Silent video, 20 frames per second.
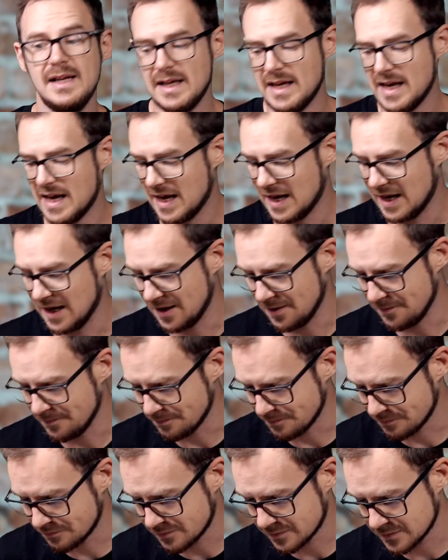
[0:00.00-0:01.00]

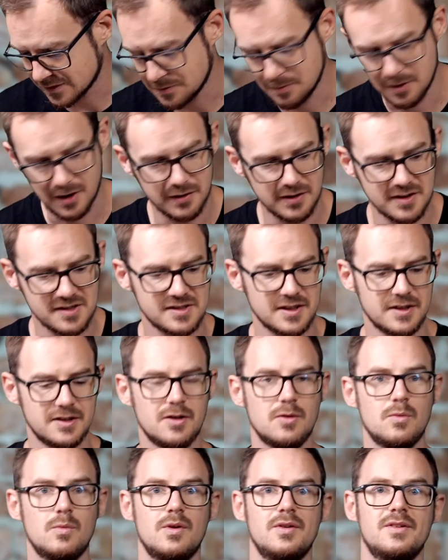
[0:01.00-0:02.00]
To be honest, I
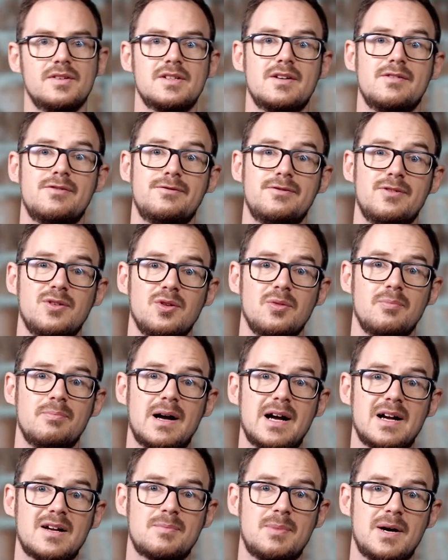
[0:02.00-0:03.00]
don't want a full
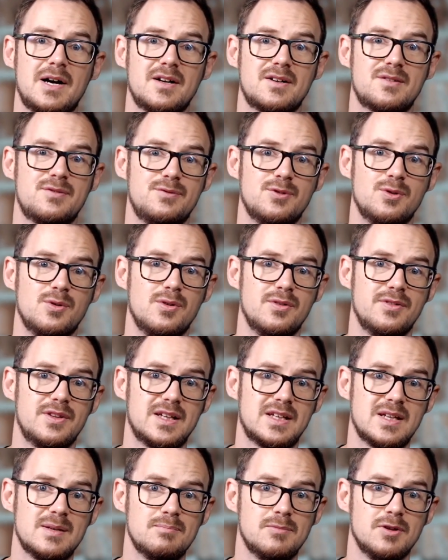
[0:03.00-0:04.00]
backpack for the
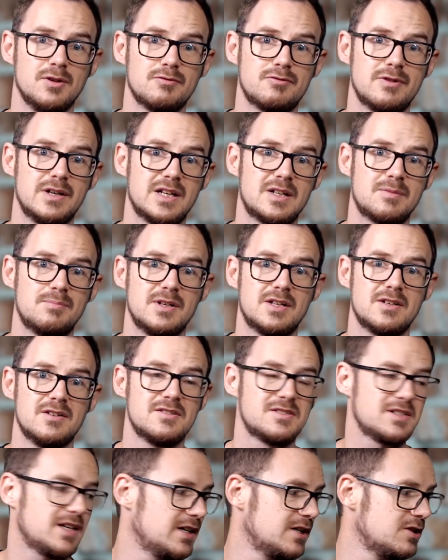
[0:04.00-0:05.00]
gimbal rig
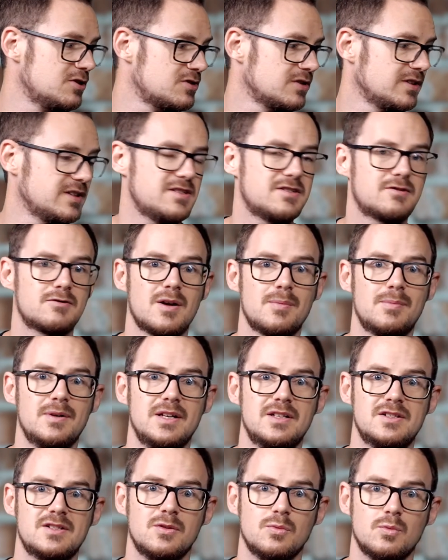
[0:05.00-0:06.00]
because I usually strap it
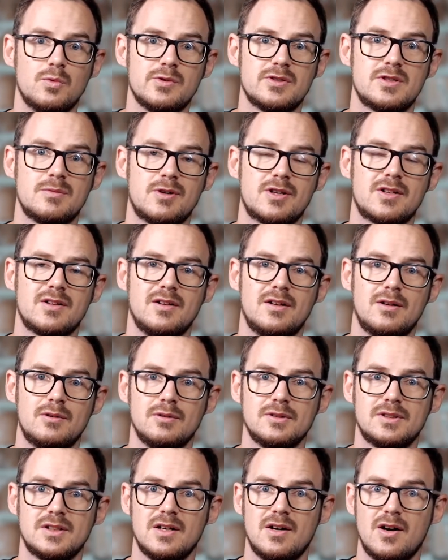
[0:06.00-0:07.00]
into the water bottle
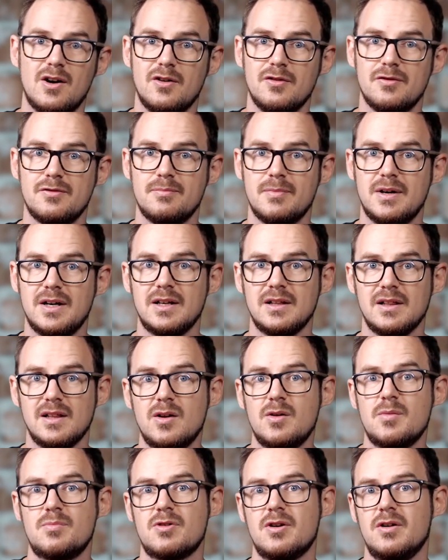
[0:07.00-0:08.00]
holder of my
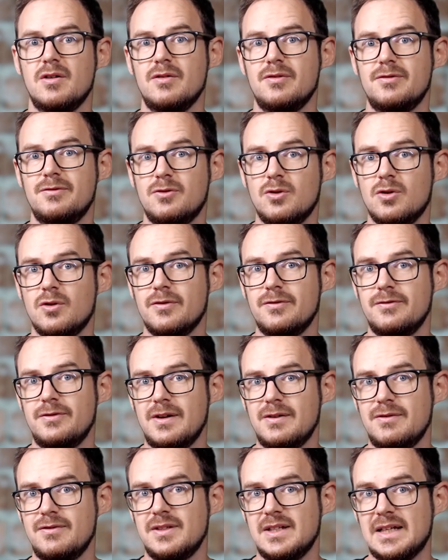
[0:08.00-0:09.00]
Lowepro
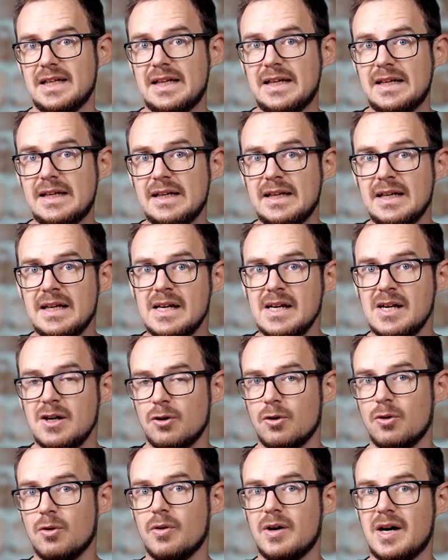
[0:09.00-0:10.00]
450,
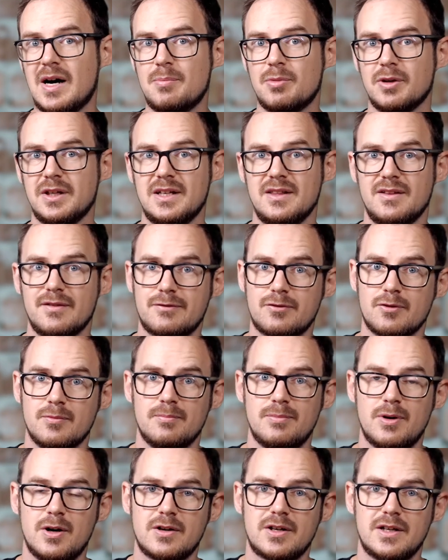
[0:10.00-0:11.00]
or I put it in the
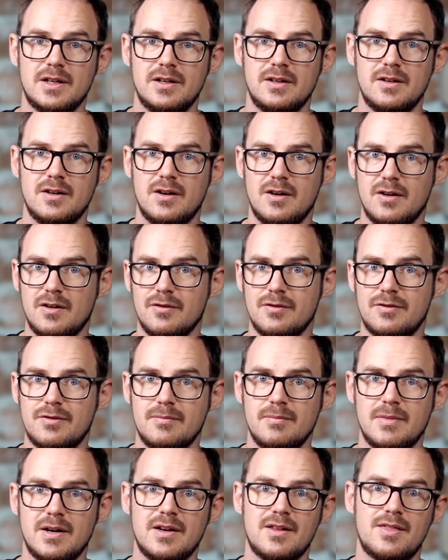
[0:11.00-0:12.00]
front pocket of
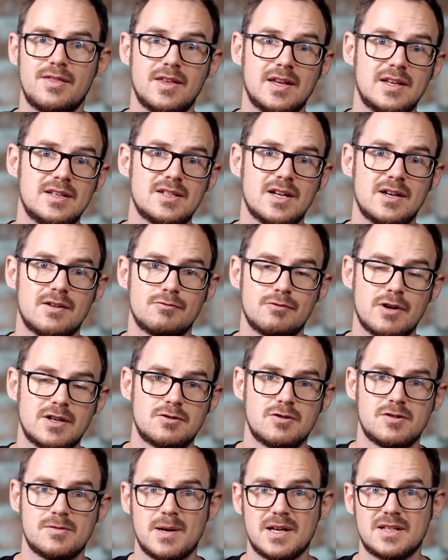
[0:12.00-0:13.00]
my Think Tank
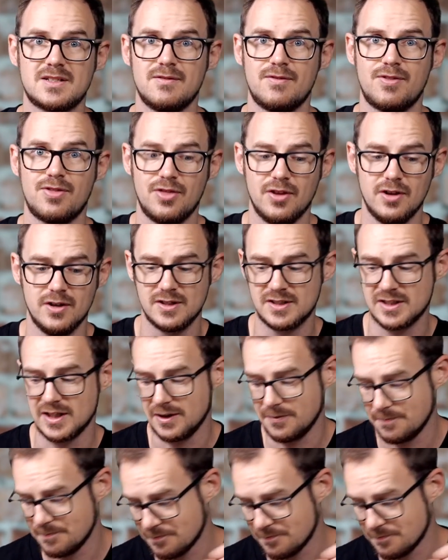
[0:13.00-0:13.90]
Retrospective 30.